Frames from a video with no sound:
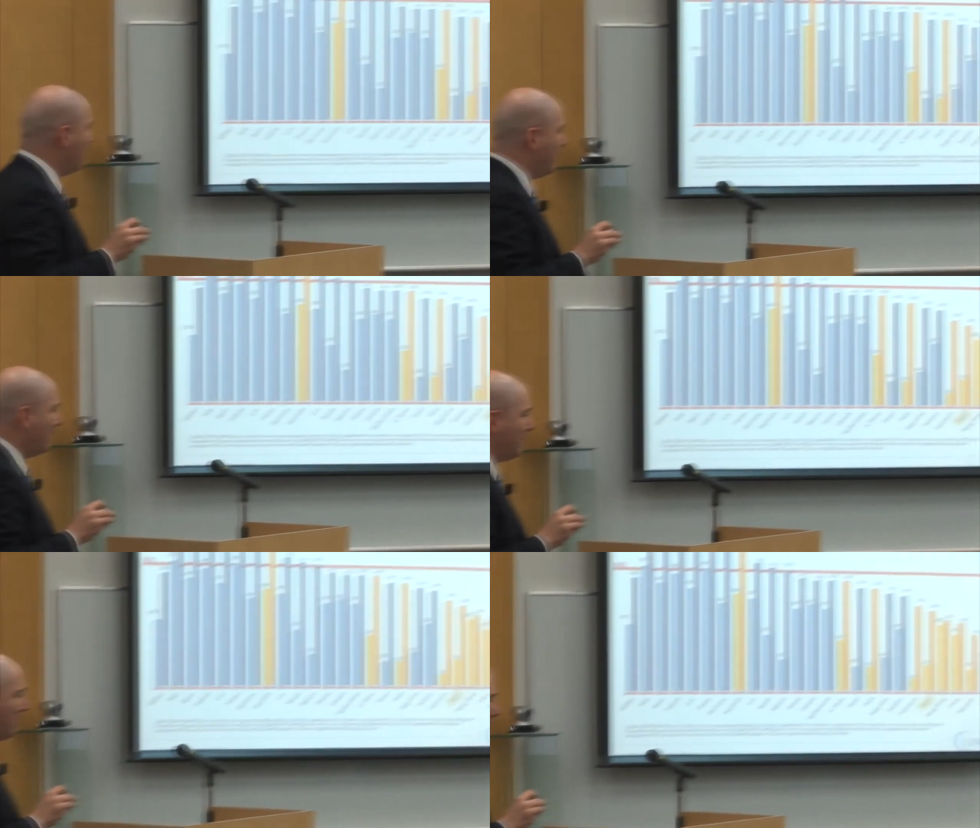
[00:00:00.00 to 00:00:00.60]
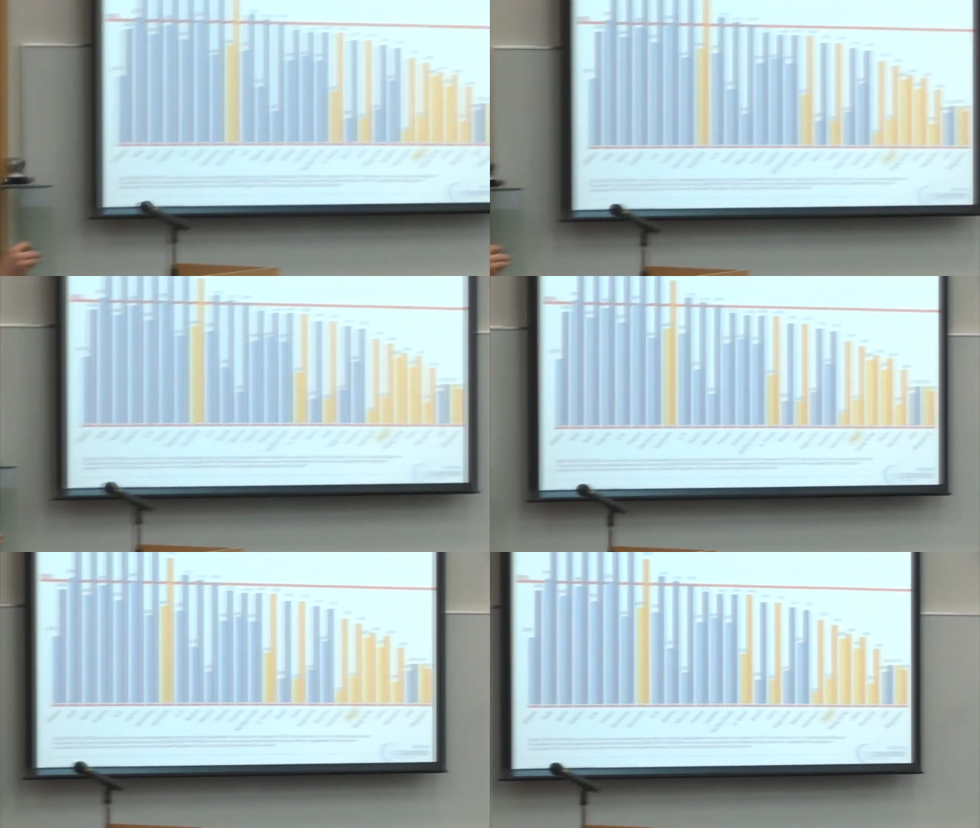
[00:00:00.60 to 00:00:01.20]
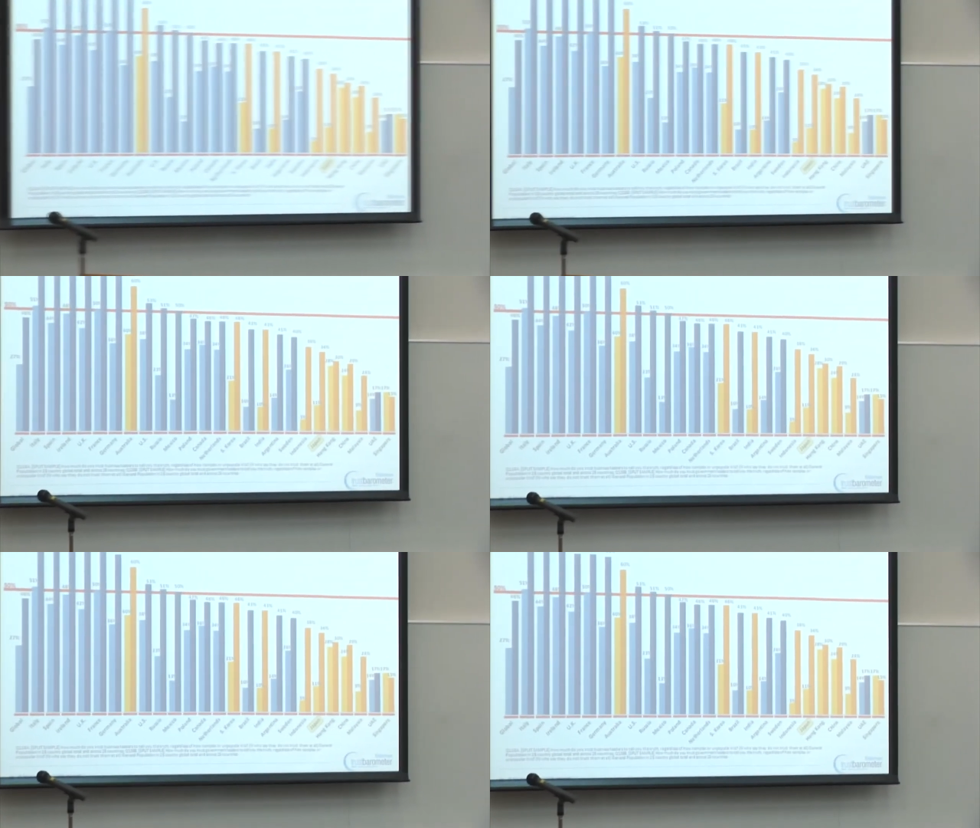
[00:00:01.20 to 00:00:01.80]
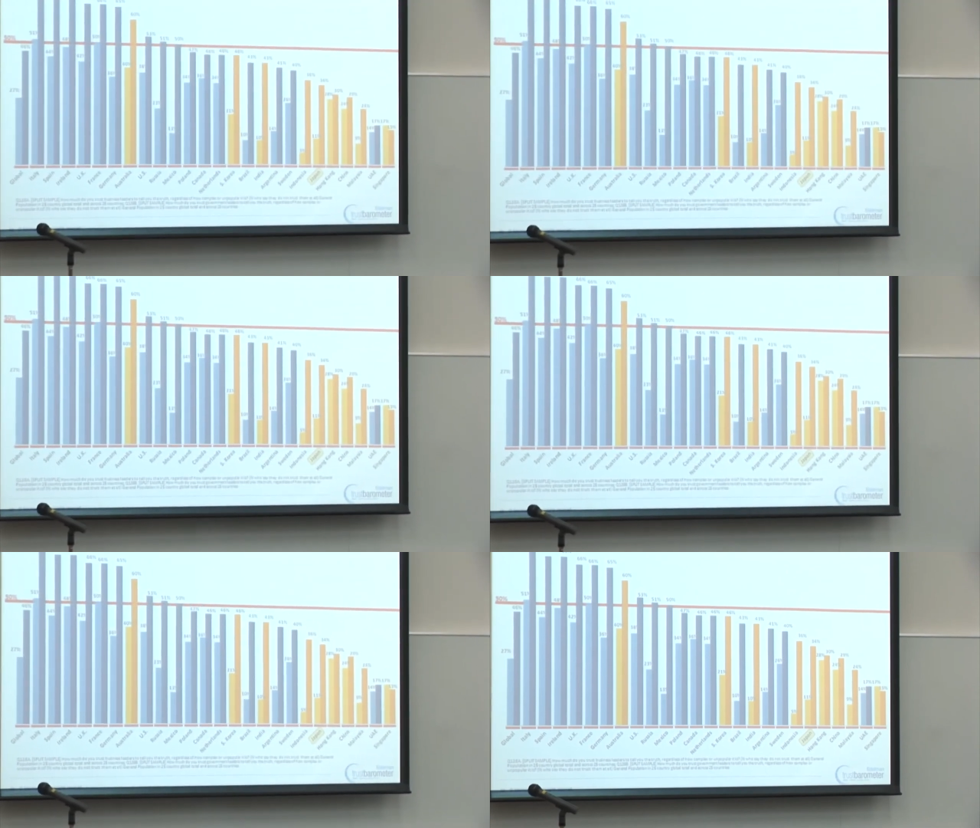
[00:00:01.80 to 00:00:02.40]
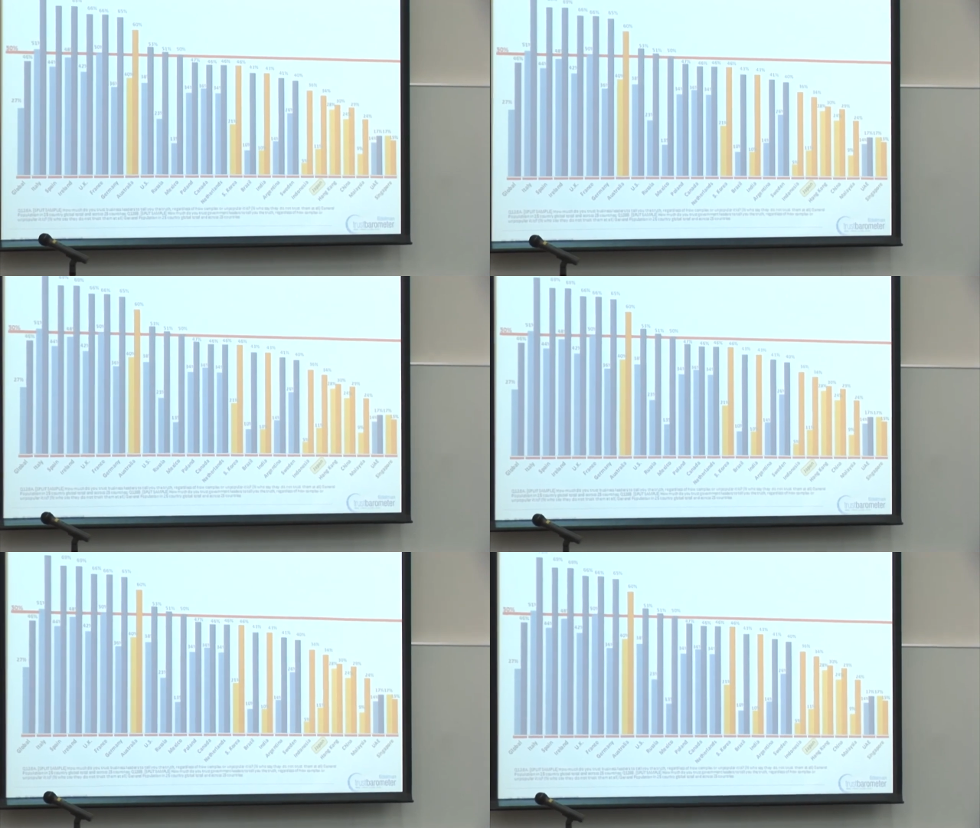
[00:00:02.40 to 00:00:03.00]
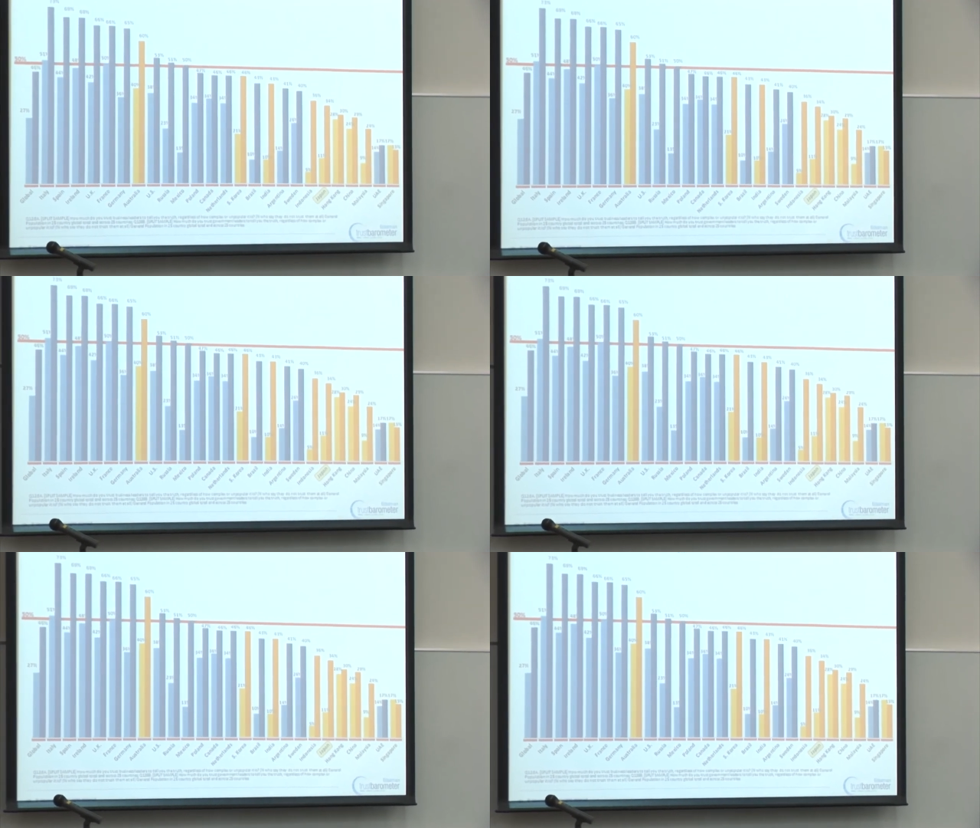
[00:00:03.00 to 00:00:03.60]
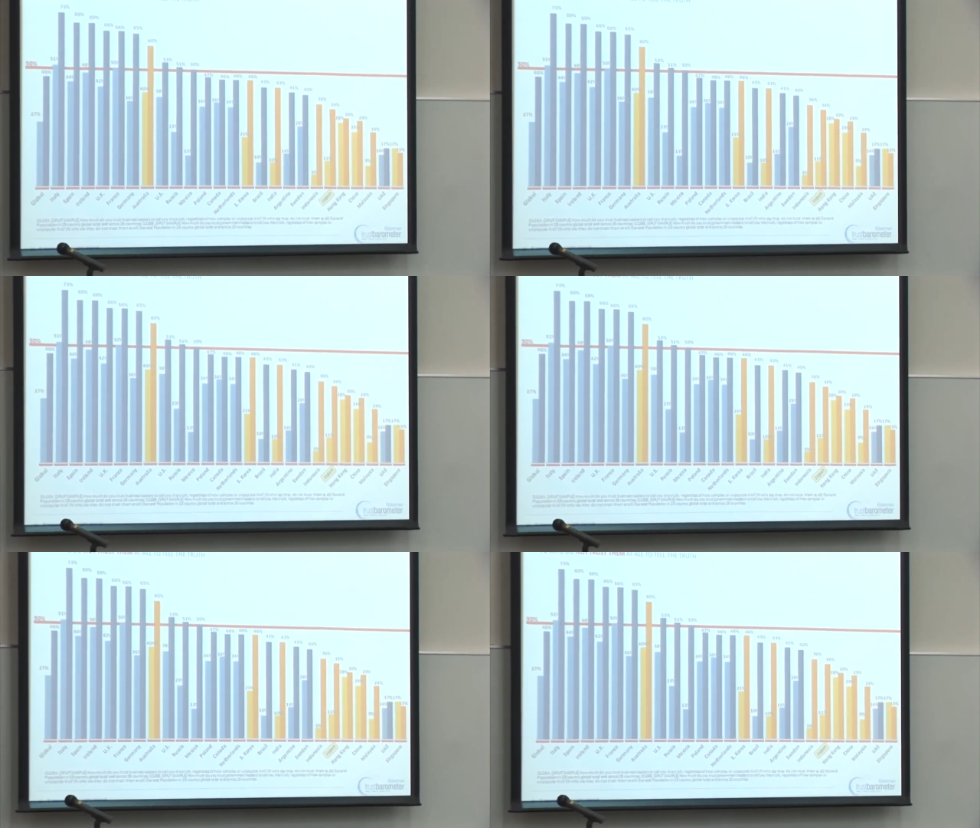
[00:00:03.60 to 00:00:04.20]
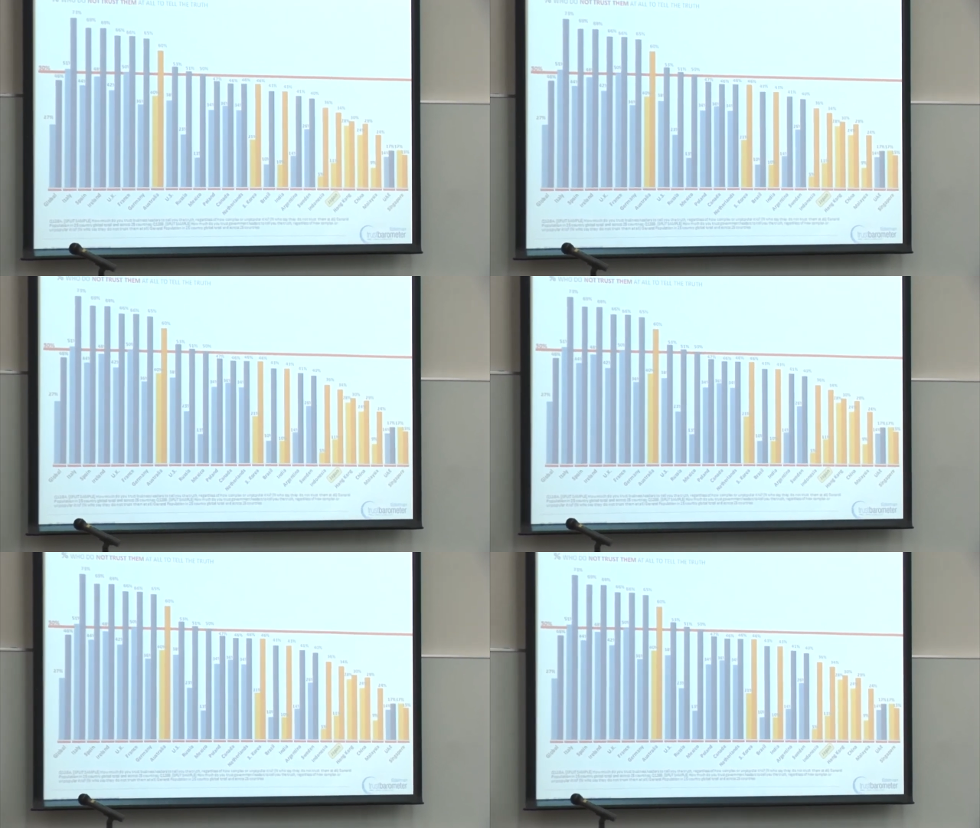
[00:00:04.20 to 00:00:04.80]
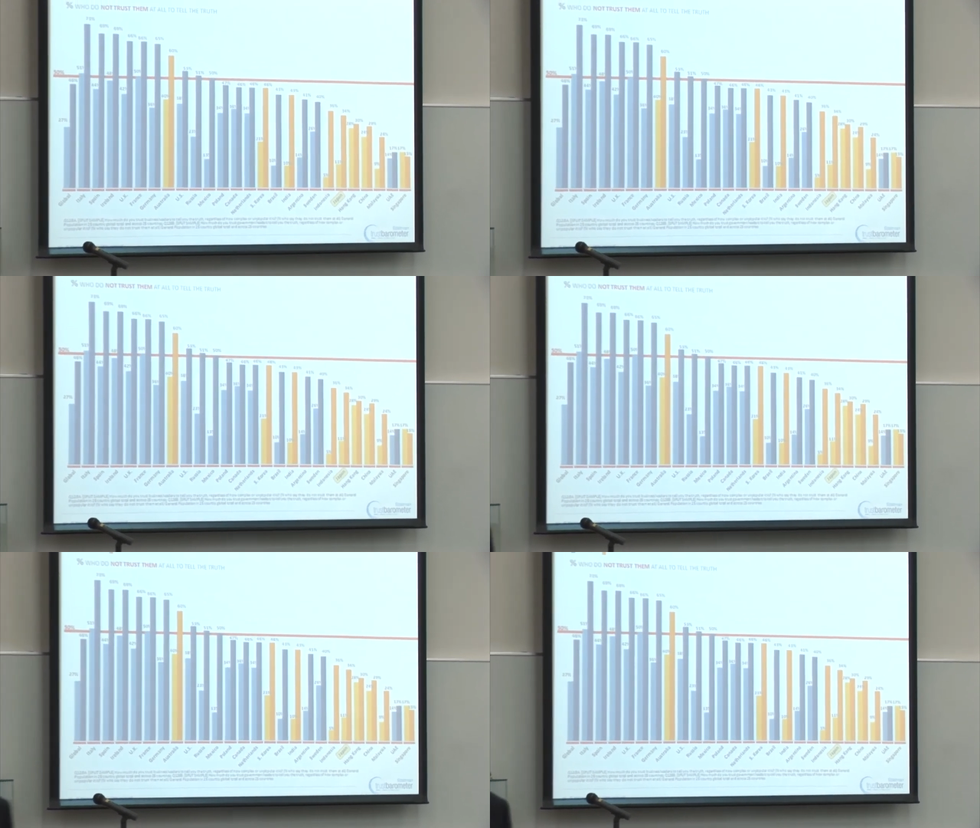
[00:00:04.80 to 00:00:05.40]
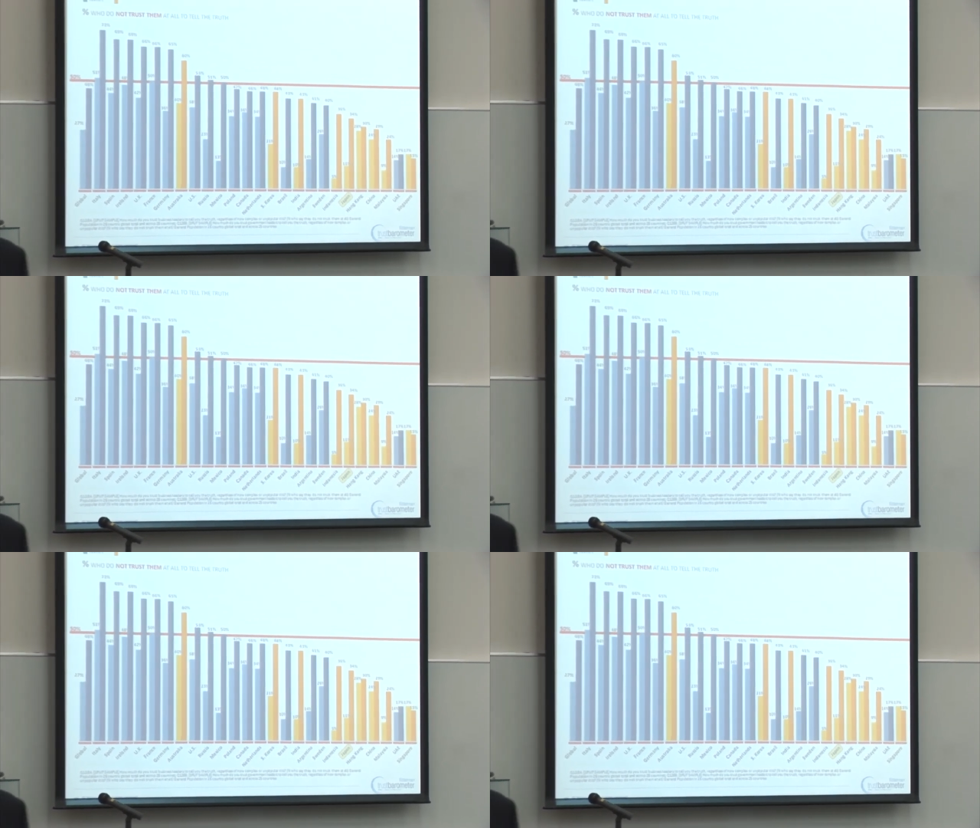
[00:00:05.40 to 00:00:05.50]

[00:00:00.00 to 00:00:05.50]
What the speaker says: Nobody's mouth can be seen.